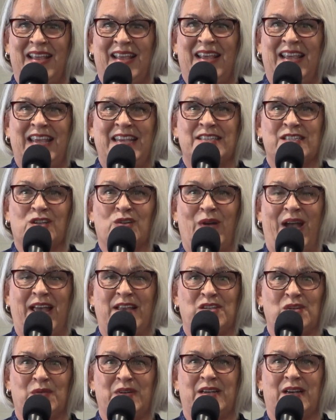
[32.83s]
He's a
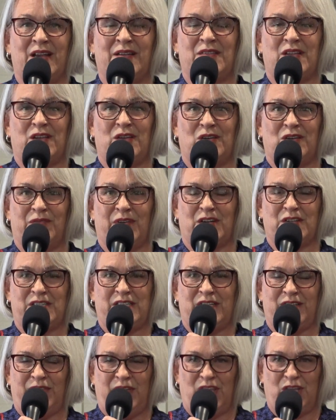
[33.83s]
graduate of the
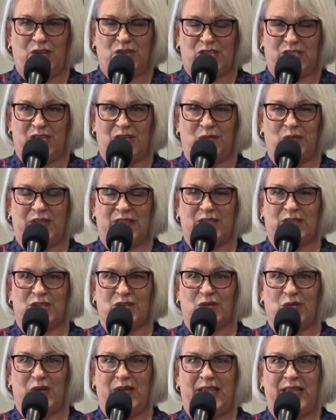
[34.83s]
University of Houston with a
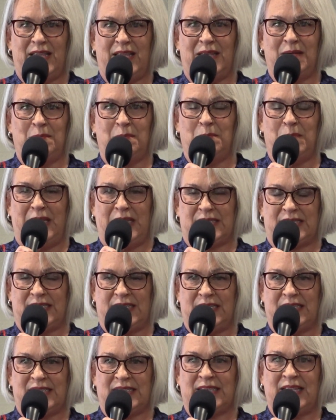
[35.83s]
degree in
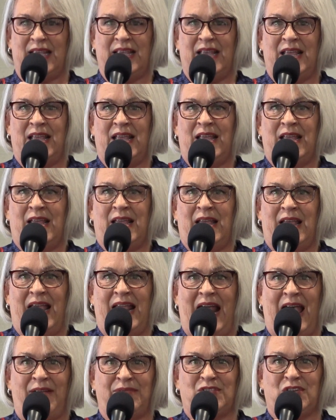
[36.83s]
business.
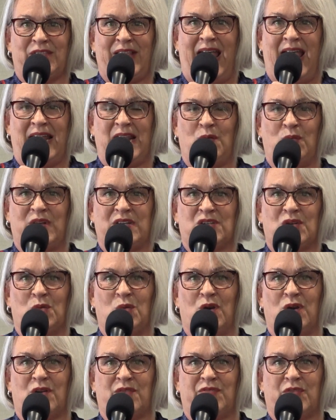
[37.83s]
And after that, he went to
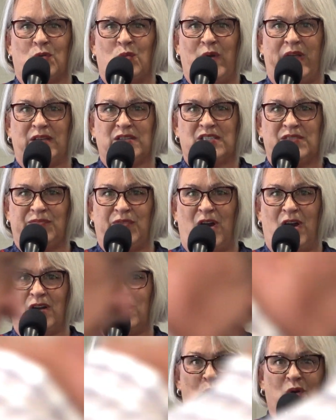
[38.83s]
work for Wells
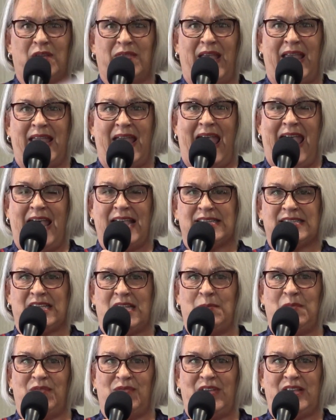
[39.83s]
Fargo, where they asked
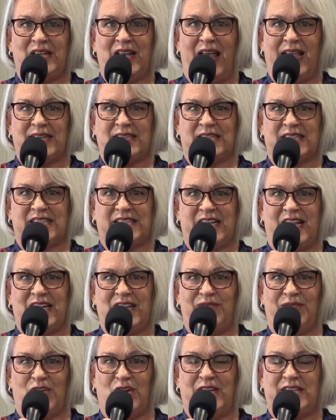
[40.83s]
him if he'd like to
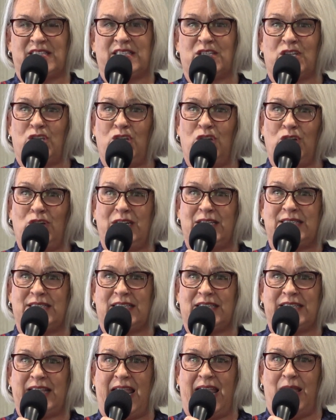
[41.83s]
study for his securities
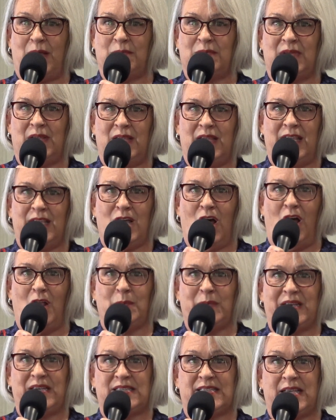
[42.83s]
exam. He
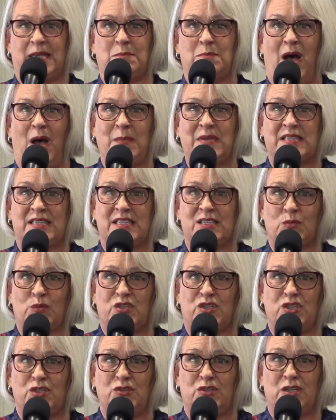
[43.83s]
called me and he said, "Mom, is this
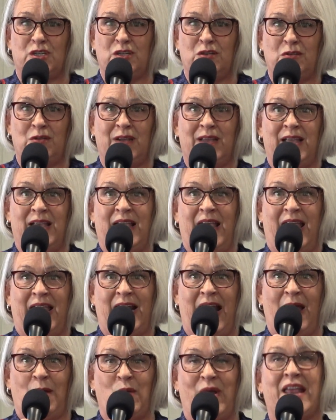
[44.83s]
what you do?"
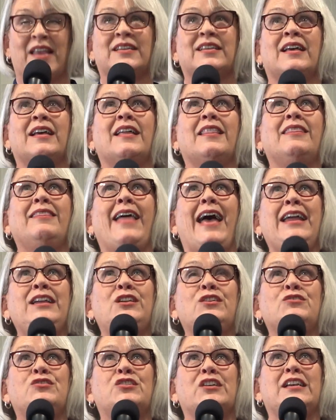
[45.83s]
And I went,
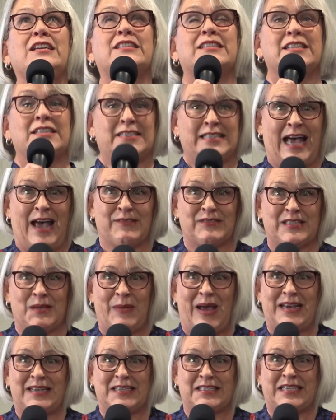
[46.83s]
"Thank you, Jesus. I have
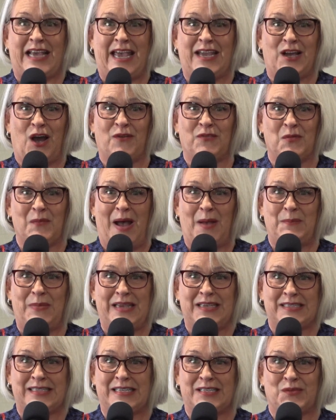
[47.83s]
somebody to take over my
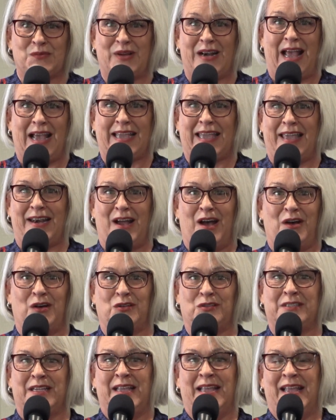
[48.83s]
business when I get
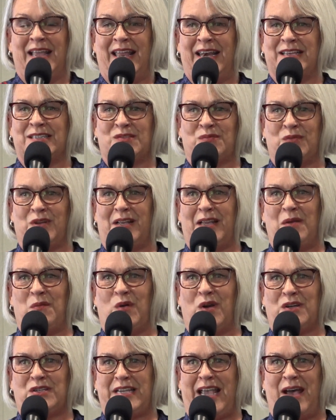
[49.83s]
old." And it's really
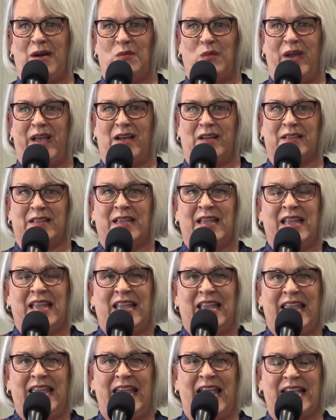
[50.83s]
worked out well.
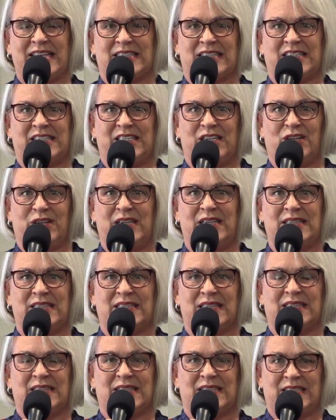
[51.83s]
He has a
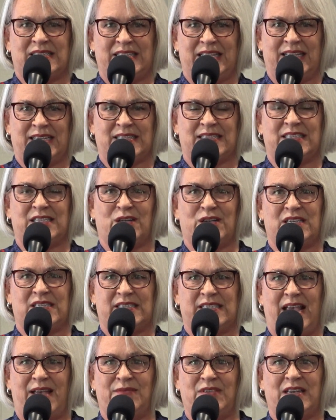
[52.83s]
Series 6, Series
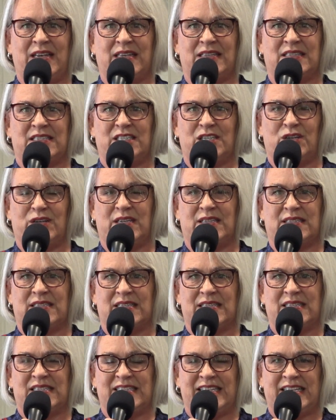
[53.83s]
7, and
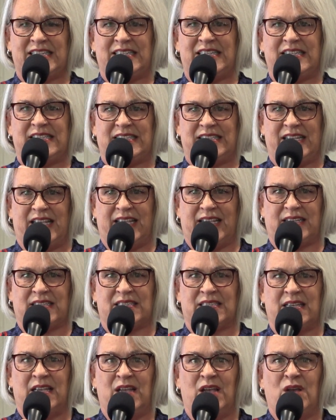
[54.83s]
Series
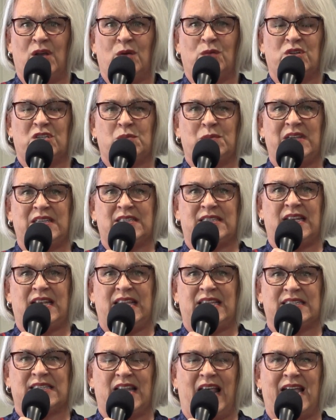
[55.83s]
66, which means that
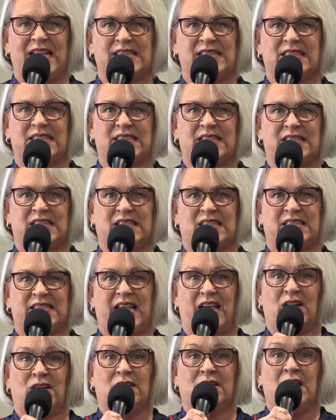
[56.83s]
he's licensed to
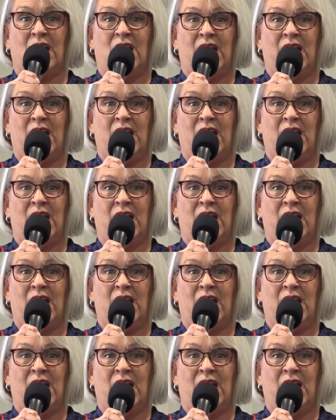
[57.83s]
sell